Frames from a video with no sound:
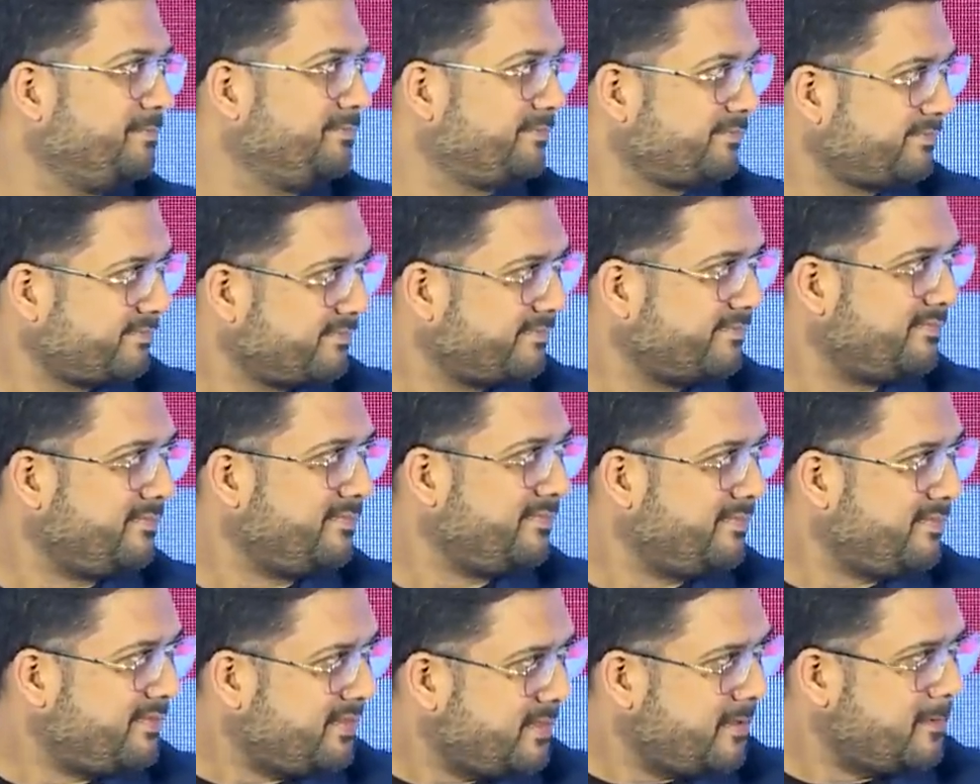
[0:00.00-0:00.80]
No,
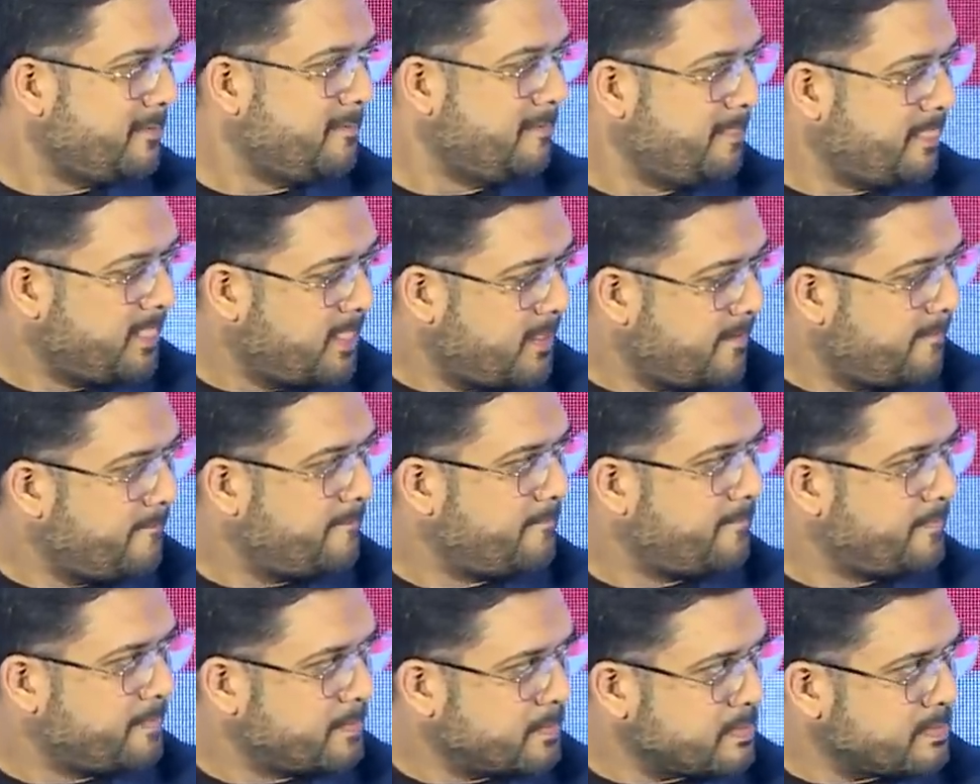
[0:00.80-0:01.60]
absolutely. I mean, like,
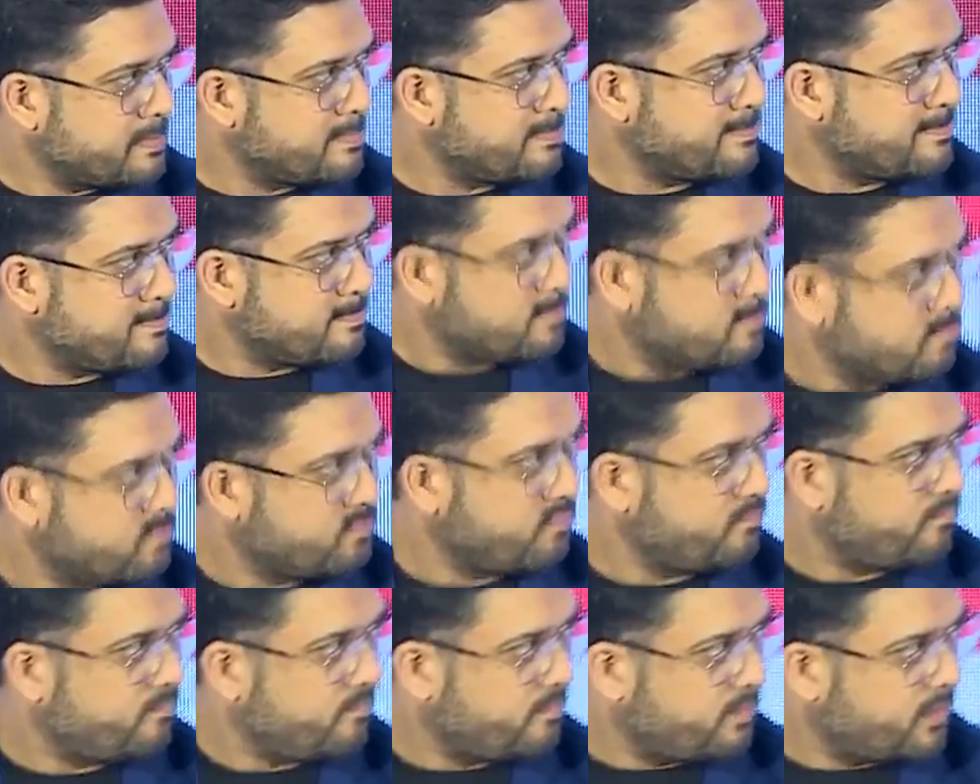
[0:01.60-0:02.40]
you know, this
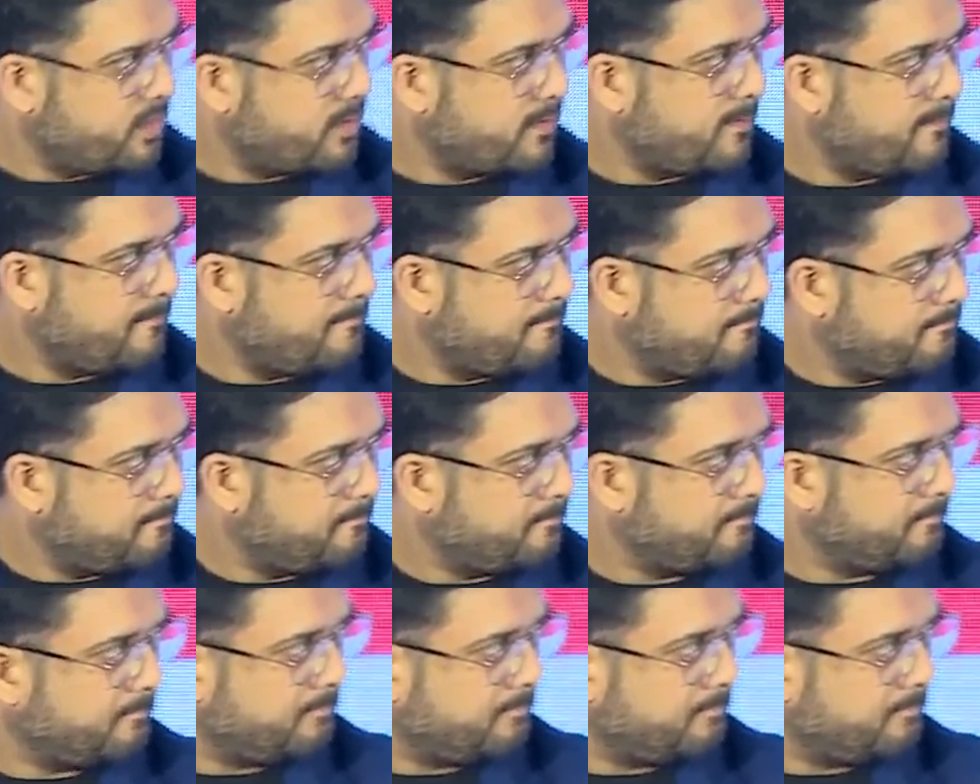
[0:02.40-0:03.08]
number is increasing, you